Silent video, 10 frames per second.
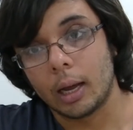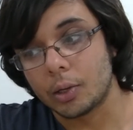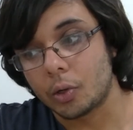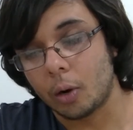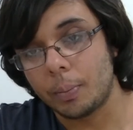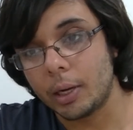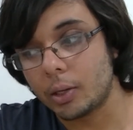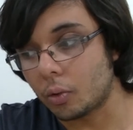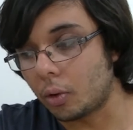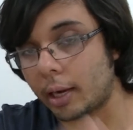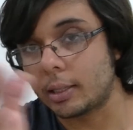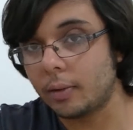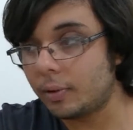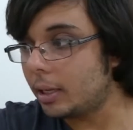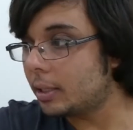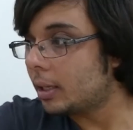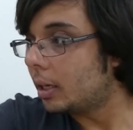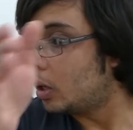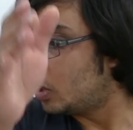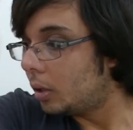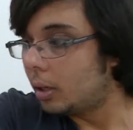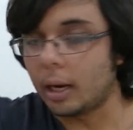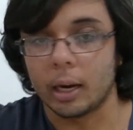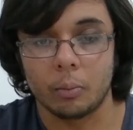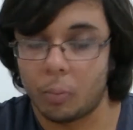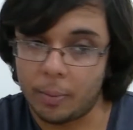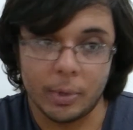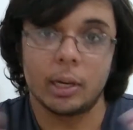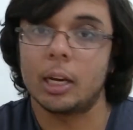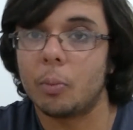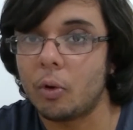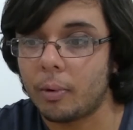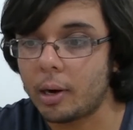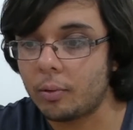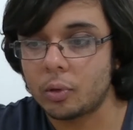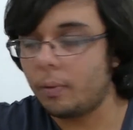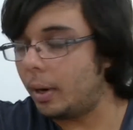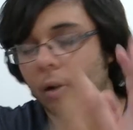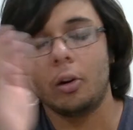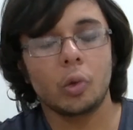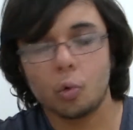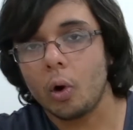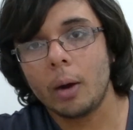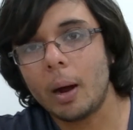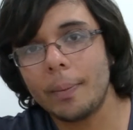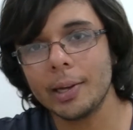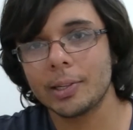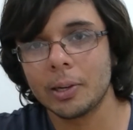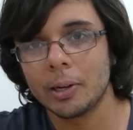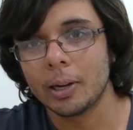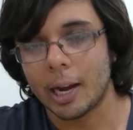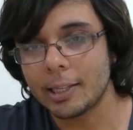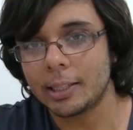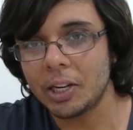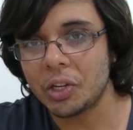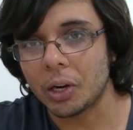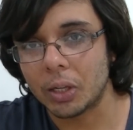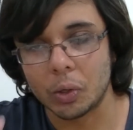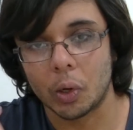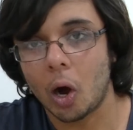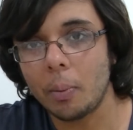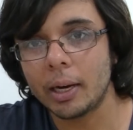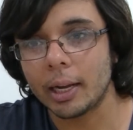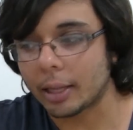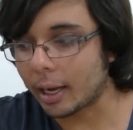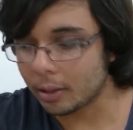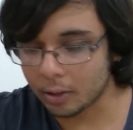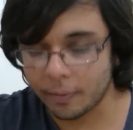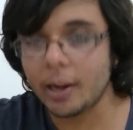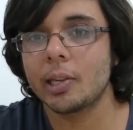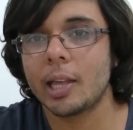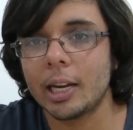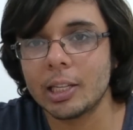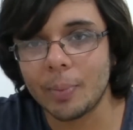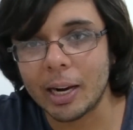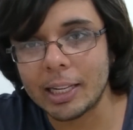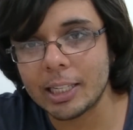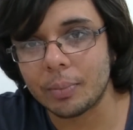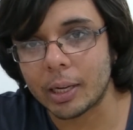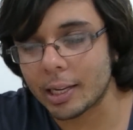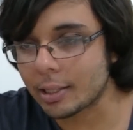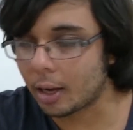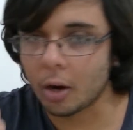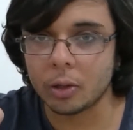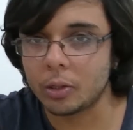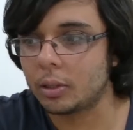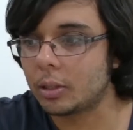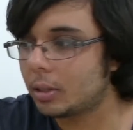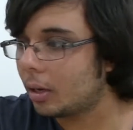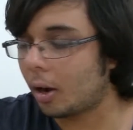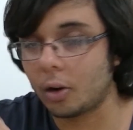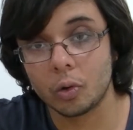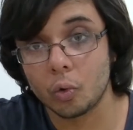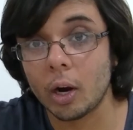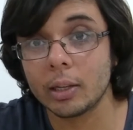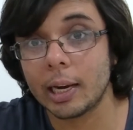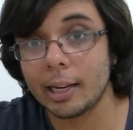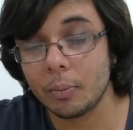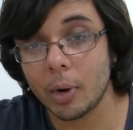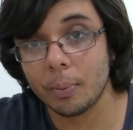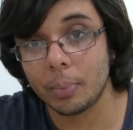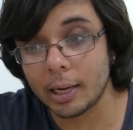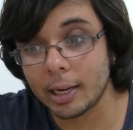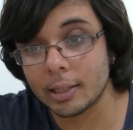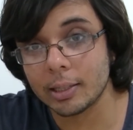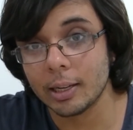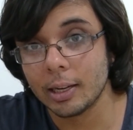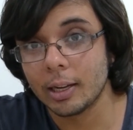topics or activities, and maybe you need to move around every so often. And I'm going to try my best as a teacher to accommodate that, to factor that into my lesson plans, and I'm going to try and tailor my plans